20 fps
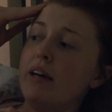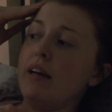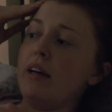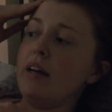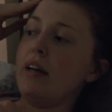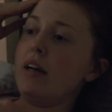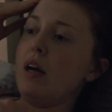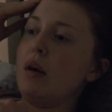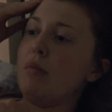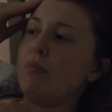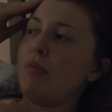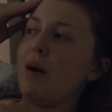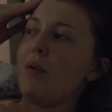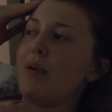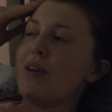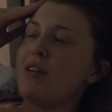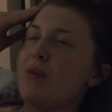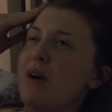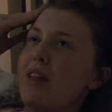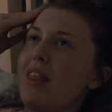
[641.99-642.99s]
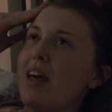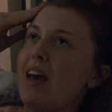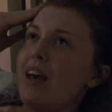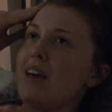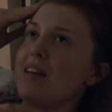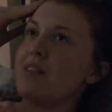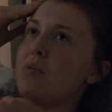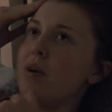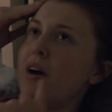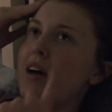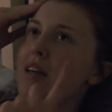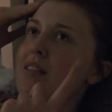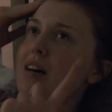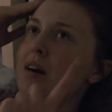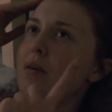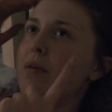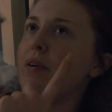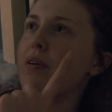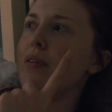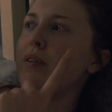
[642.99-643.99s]
Definitely. But I wonder why that is, why it's
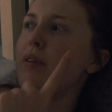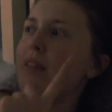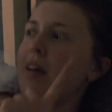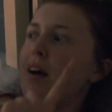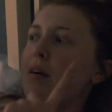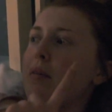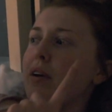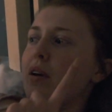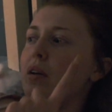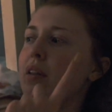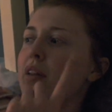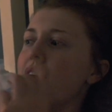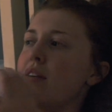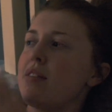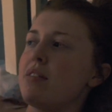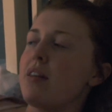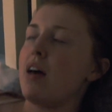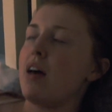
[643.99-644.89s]
that one and not that one, and that's